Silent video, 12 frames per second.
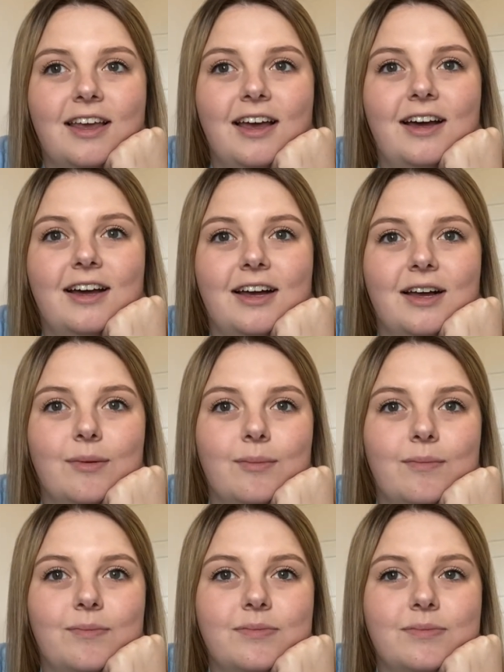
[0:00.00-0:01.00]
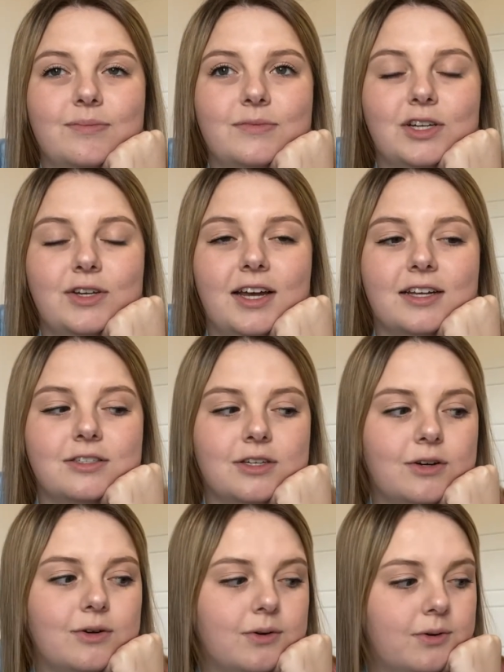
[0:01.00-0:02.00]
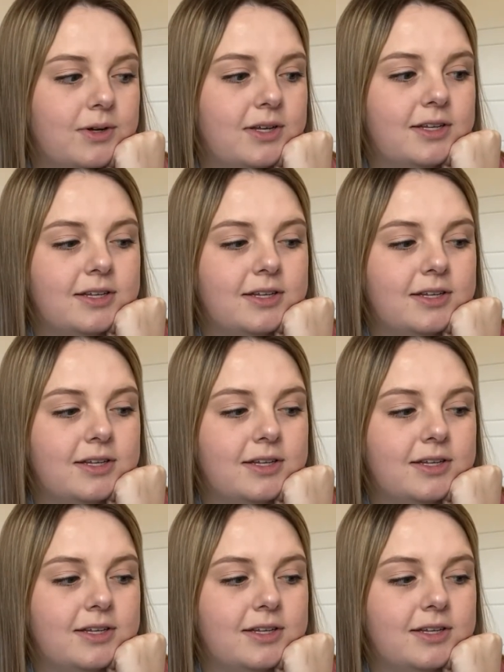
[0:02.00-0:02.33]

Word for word: Um, so yeah, so